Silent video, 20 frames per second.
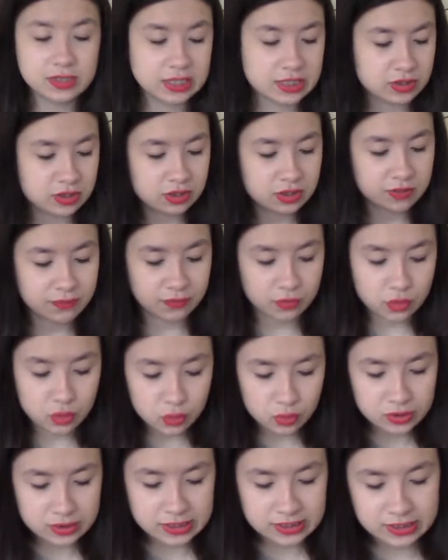there's lots of different
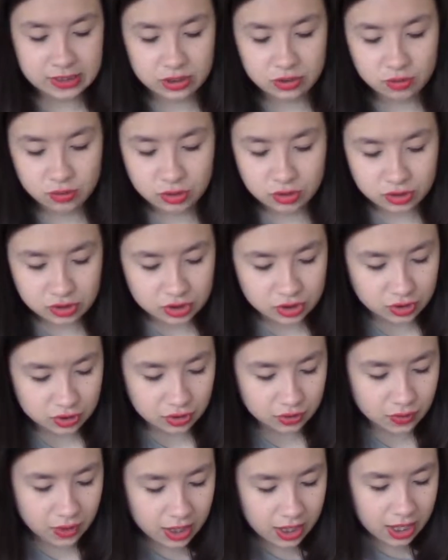courses that you can
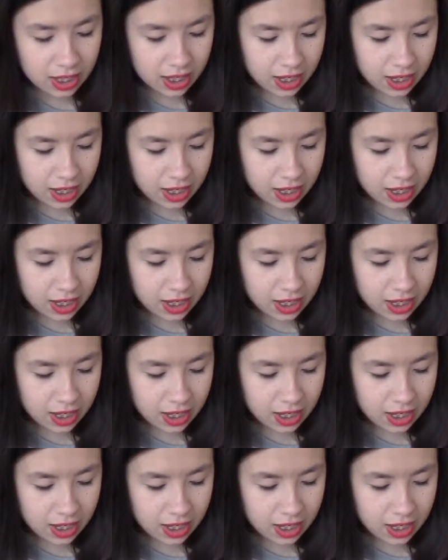do.